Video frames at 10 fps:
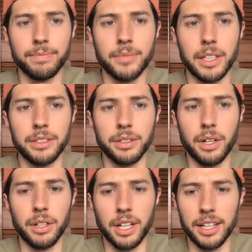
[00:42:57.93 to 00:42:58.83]
And so
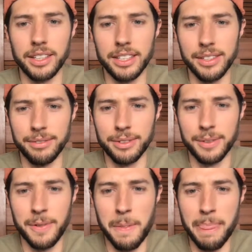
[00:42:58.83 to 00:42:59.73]
I'll kind of leave
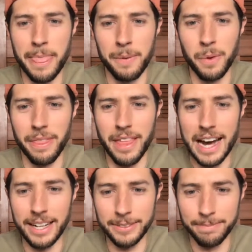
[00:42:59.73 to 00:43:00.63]
with that.